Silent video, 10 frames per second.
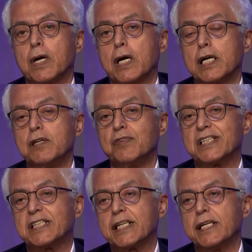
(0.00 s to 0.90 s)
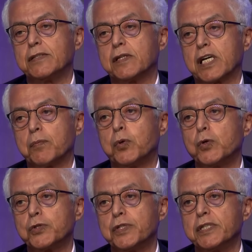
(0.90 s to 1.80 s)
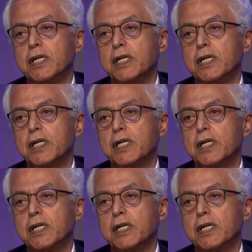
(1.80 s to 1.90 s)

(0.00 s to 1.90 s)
investigator reported